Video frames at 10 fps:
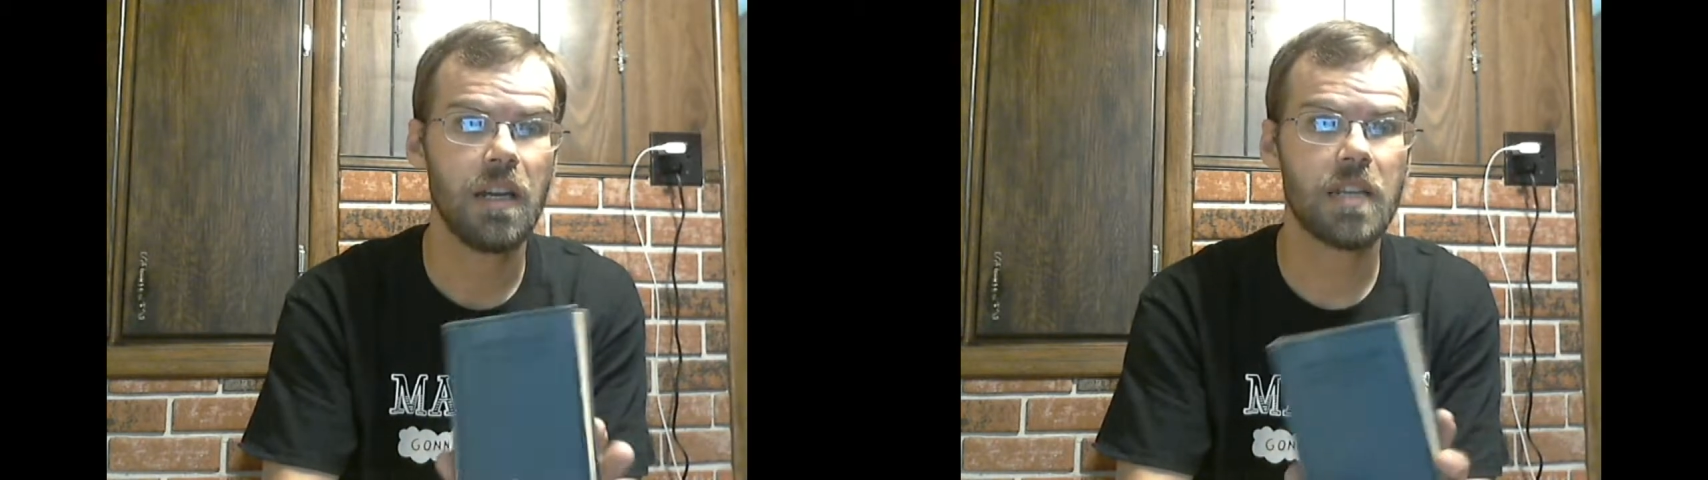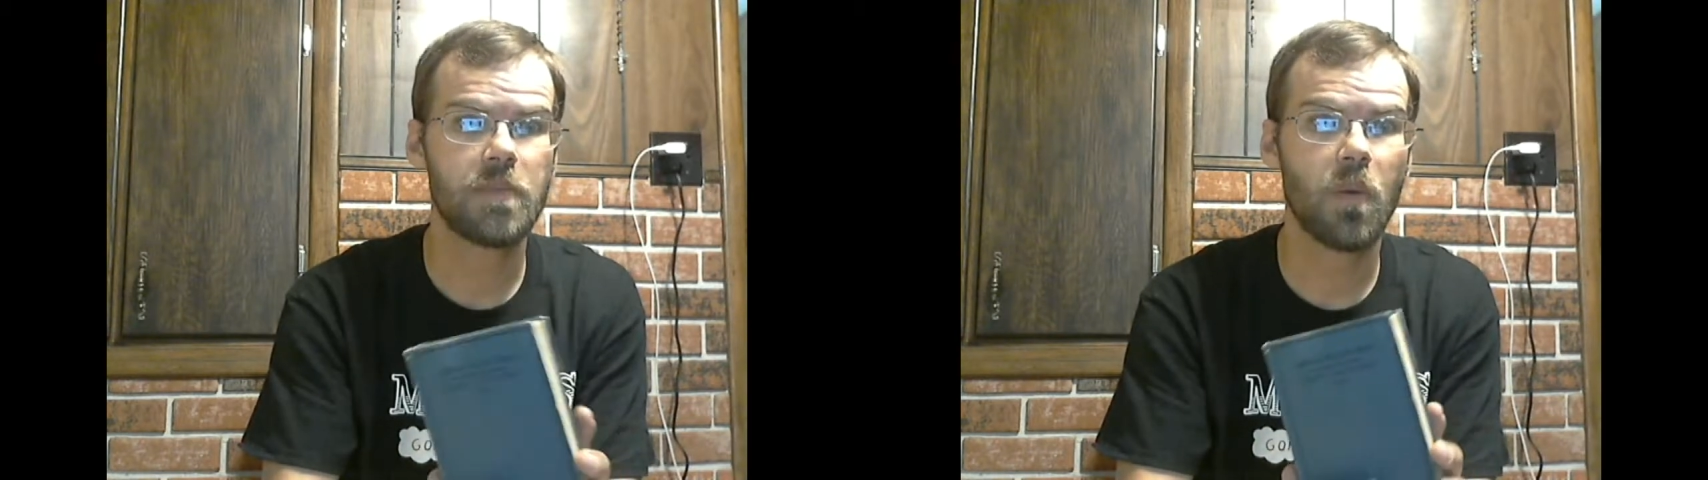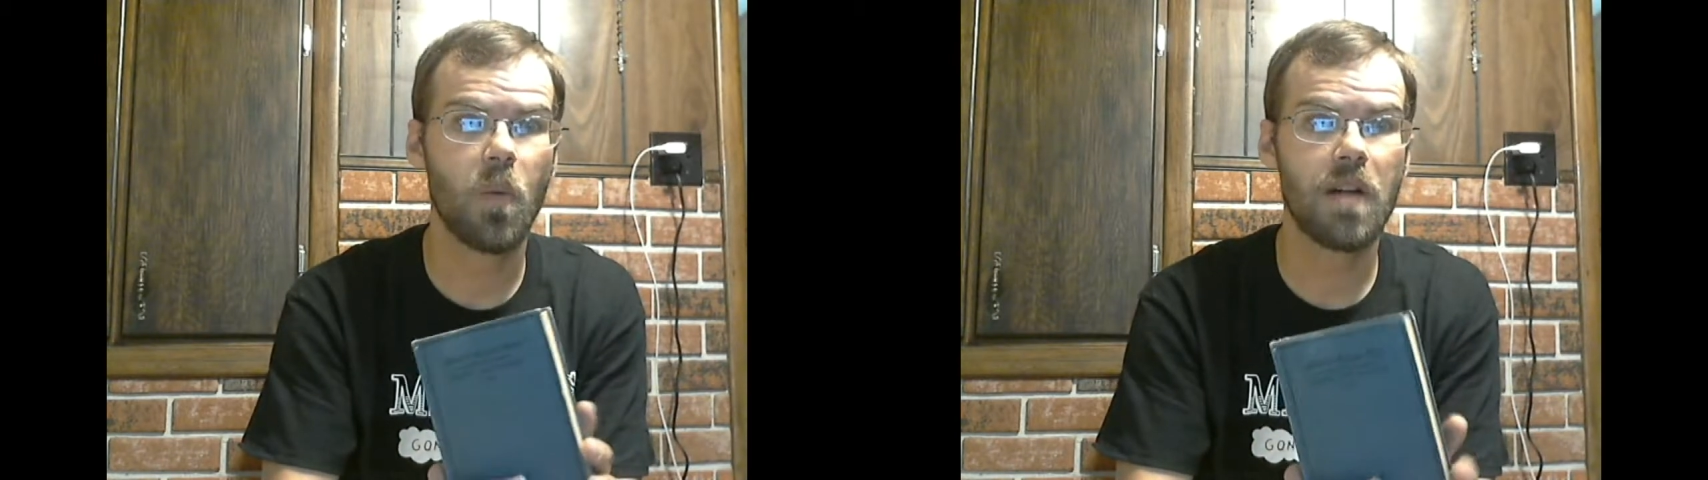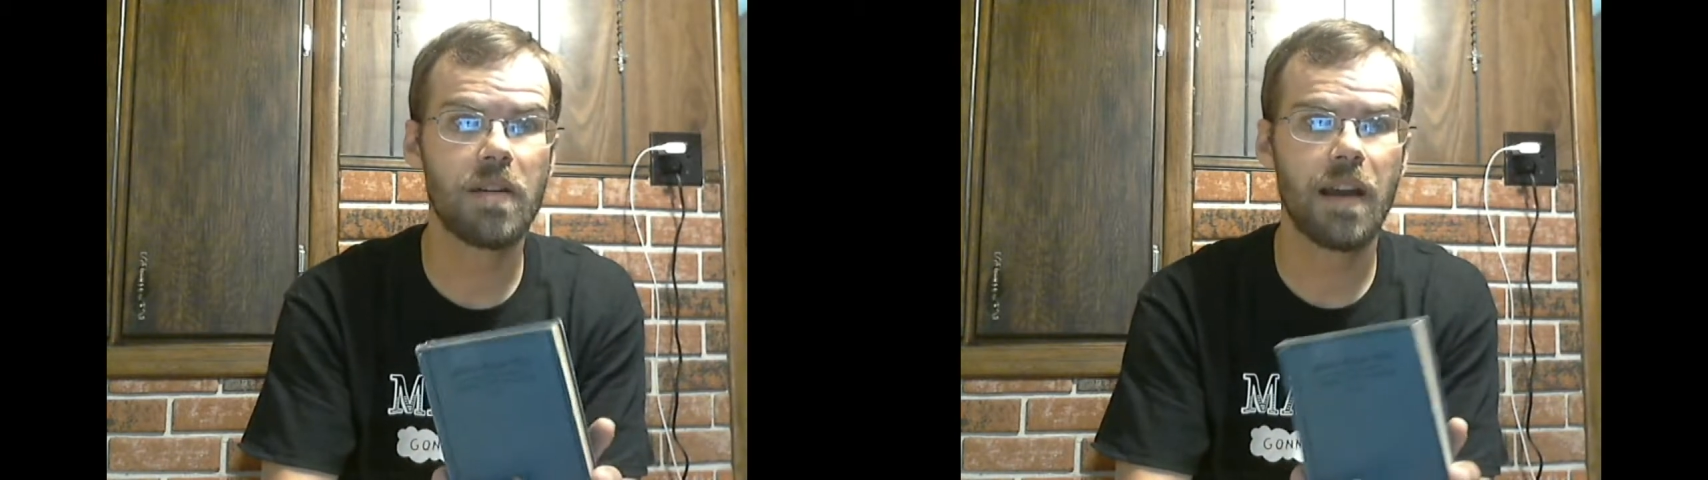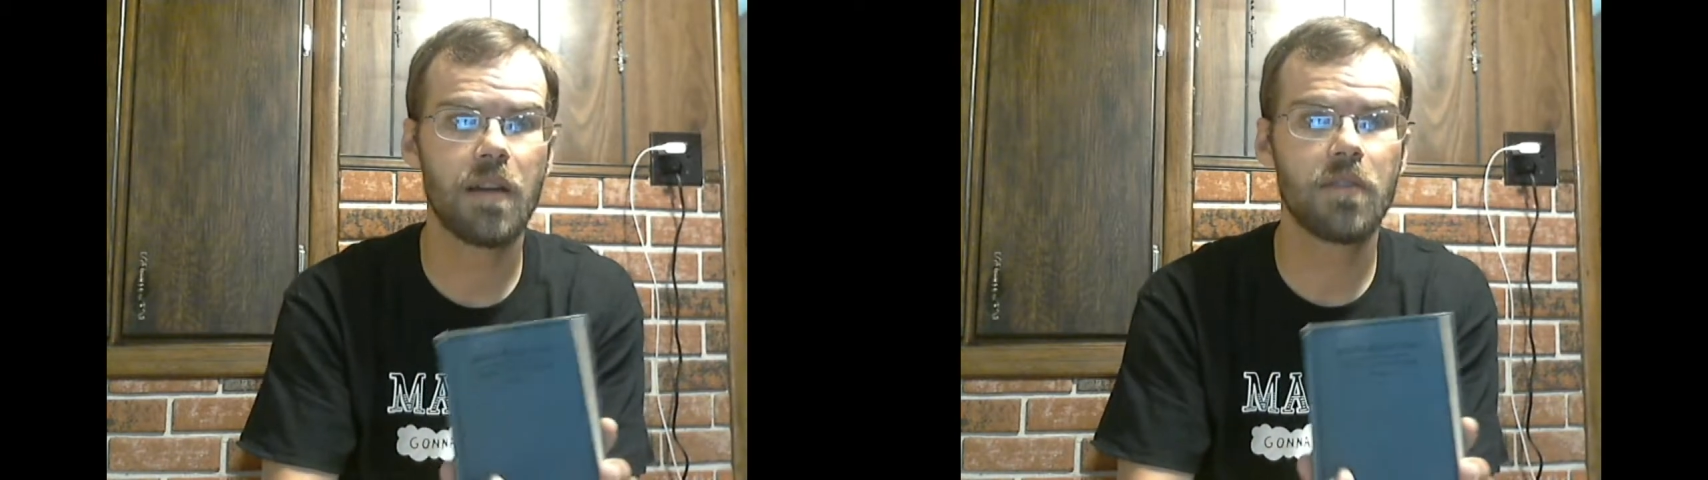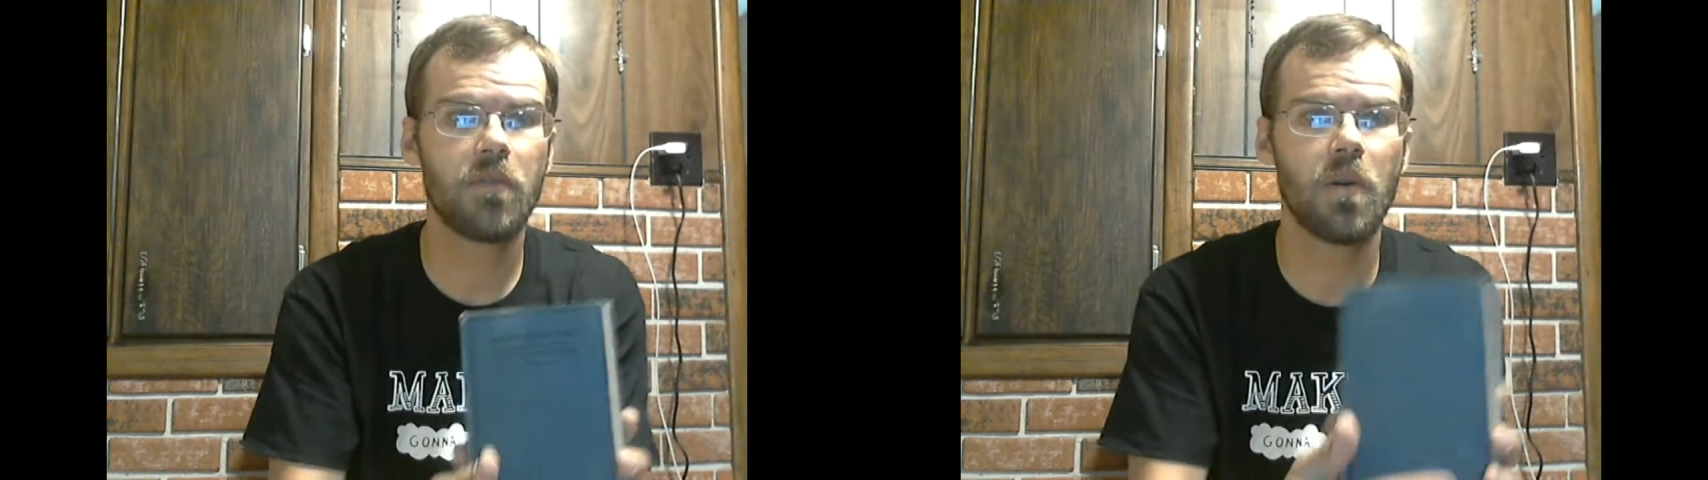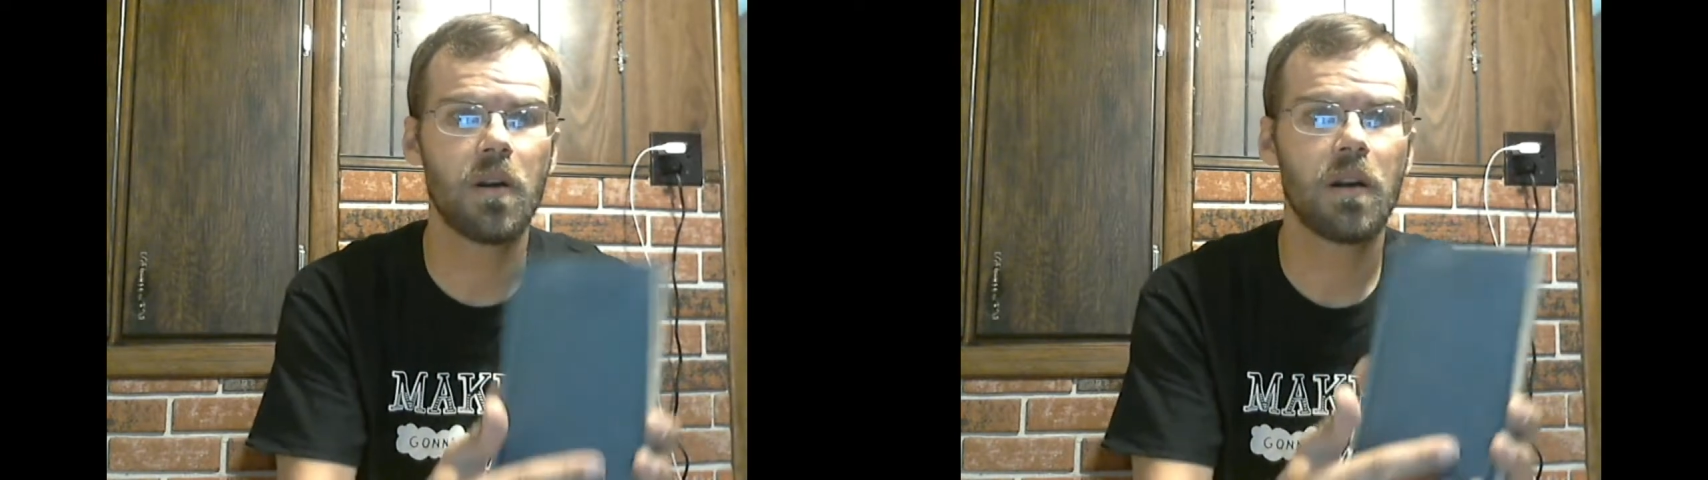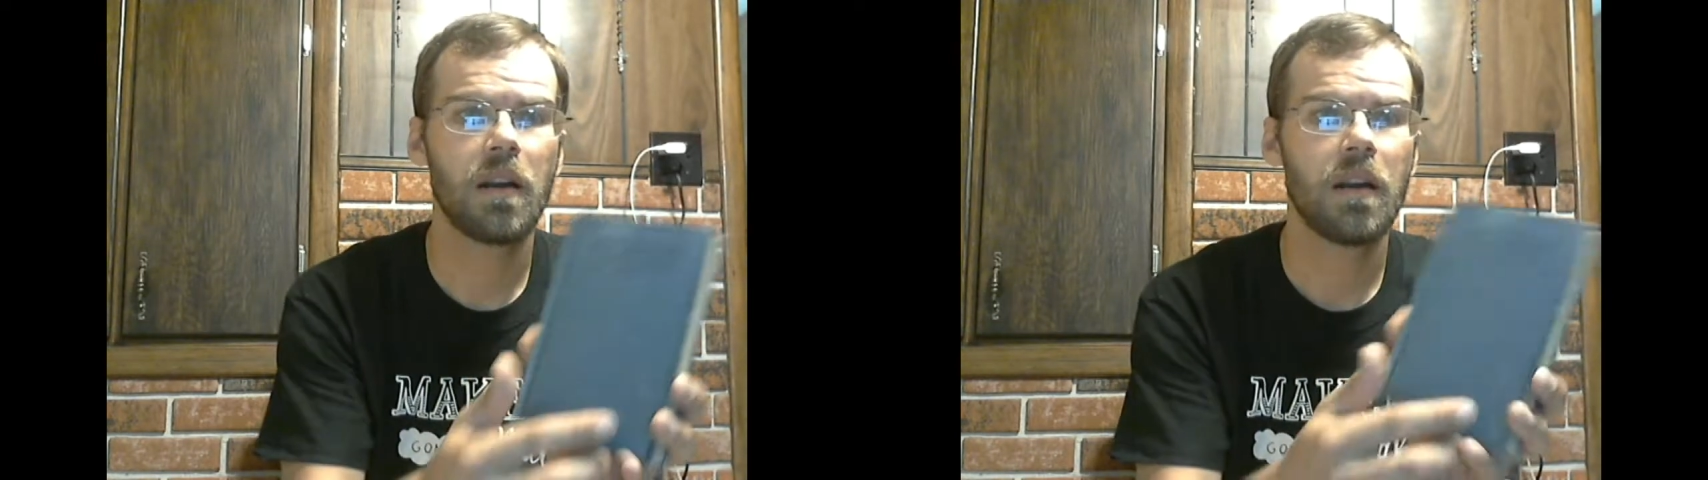It's been well cared
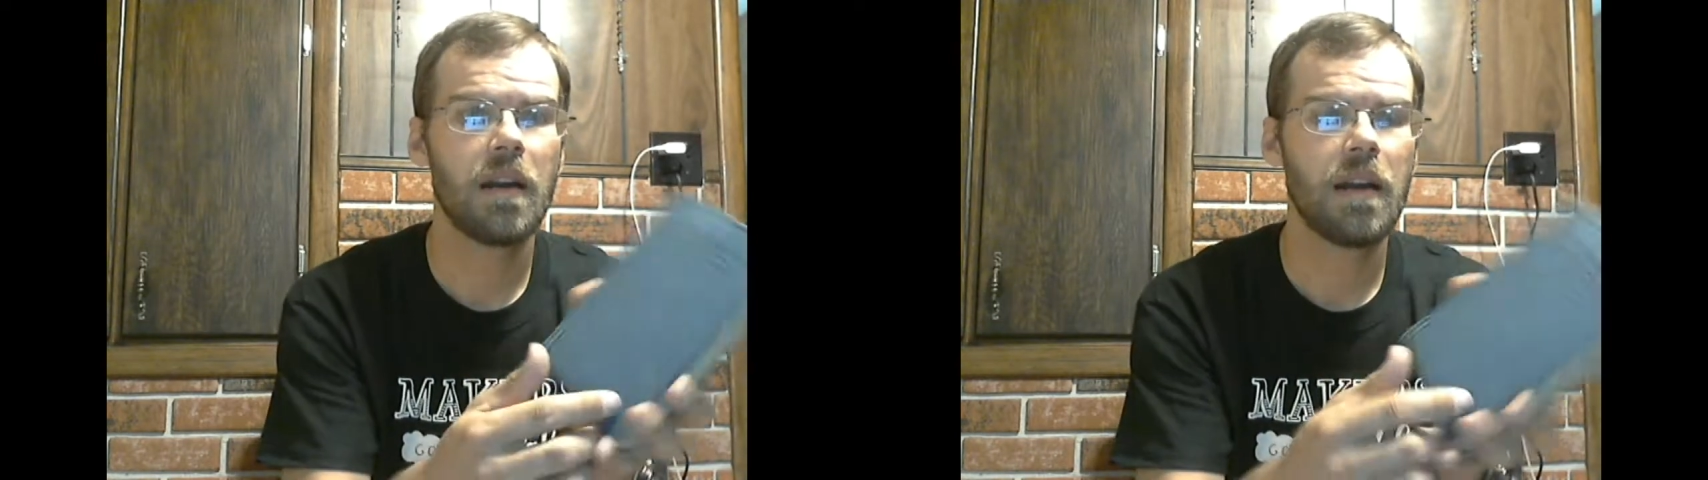for,